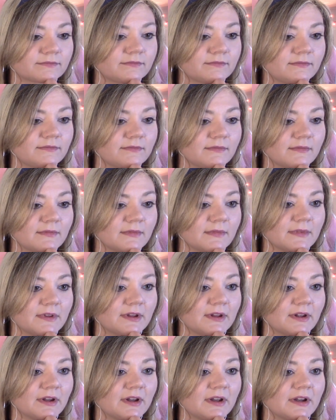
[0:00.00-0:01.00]

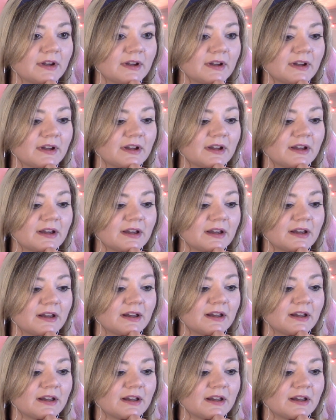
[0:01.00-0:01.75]
Nothing is said.